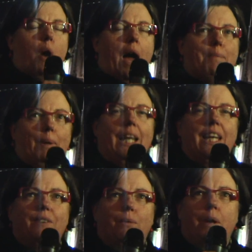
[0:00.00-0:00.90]
quite
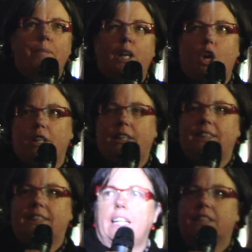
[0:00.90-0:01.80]
believe it when we got
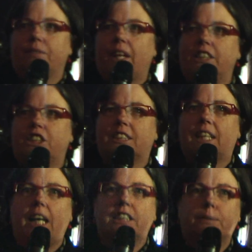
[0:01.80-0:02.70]
this set of
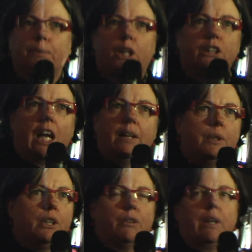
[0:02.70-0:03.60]
legislation, because I
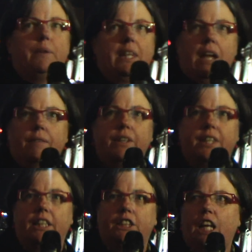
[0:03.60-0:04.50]
would agree with
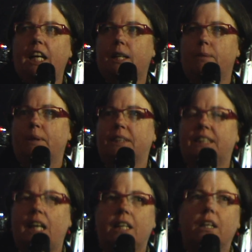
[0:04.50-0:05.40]
everything Jacob has
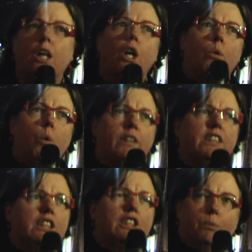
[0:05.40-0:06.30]
said.
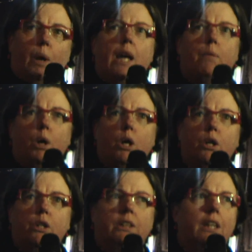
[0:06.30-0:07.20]
What's a swear
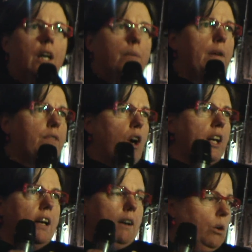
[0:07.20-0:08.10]
word? We've got